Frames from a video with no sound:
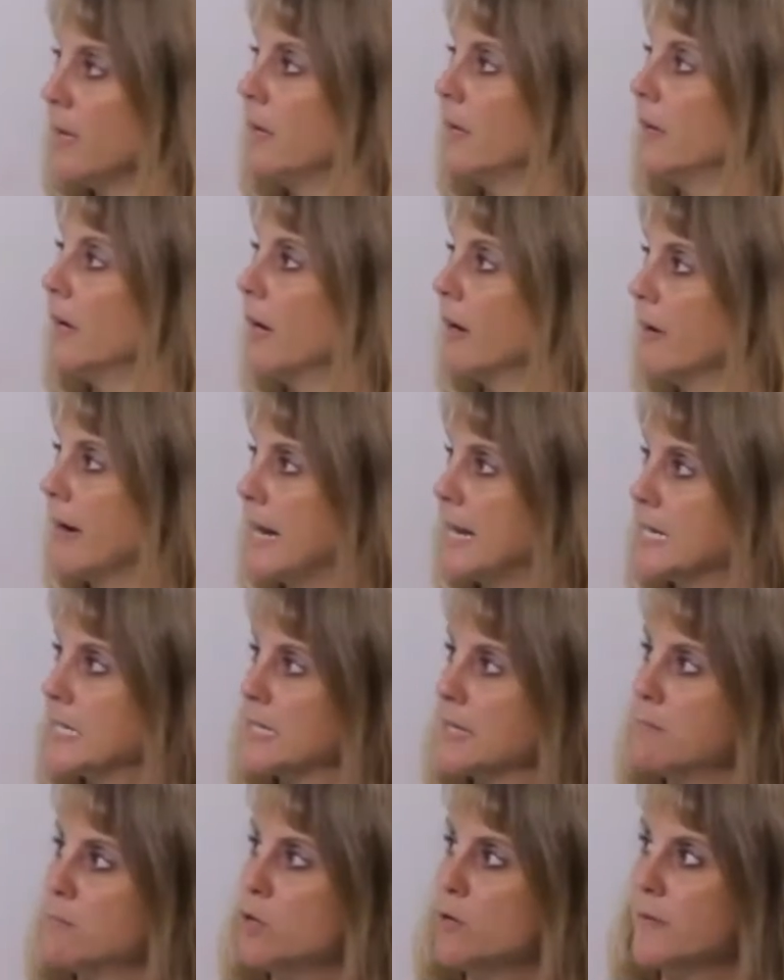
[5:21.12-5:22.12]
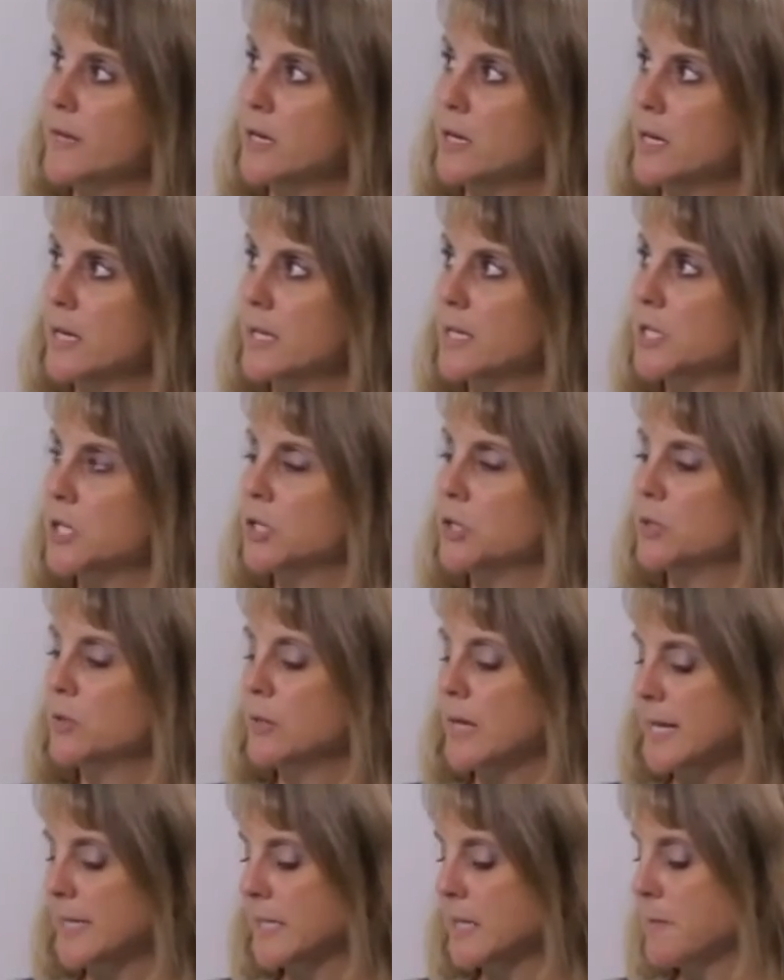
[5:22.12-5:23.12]
All right, moving on to
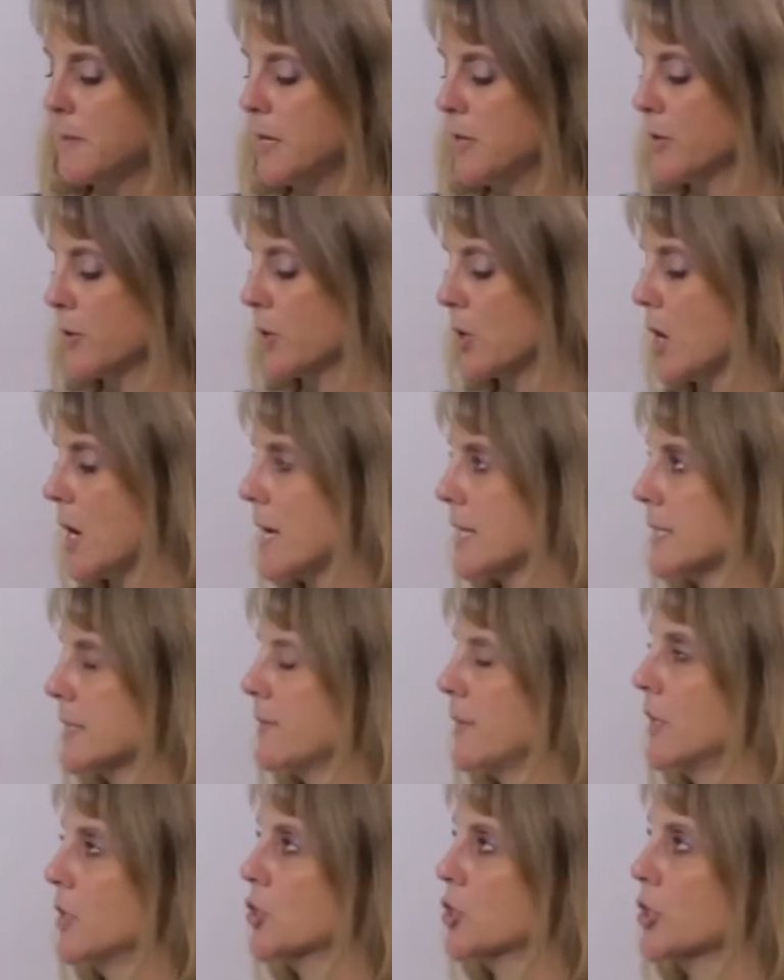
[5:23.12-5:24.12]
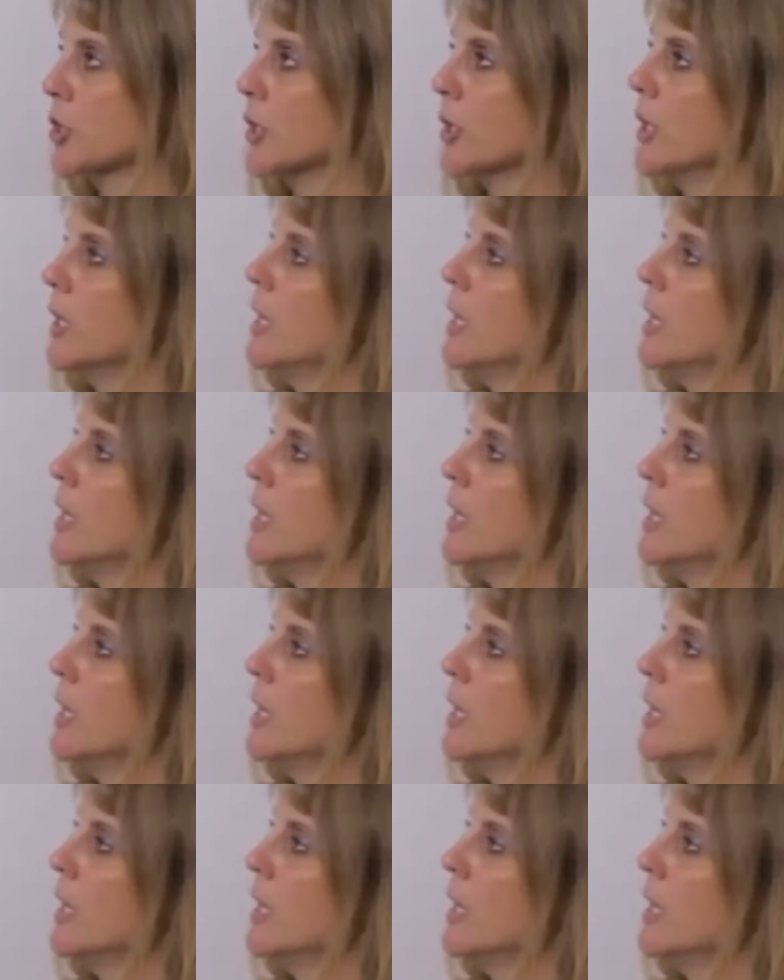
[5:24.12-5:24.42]
estimate your cost feature.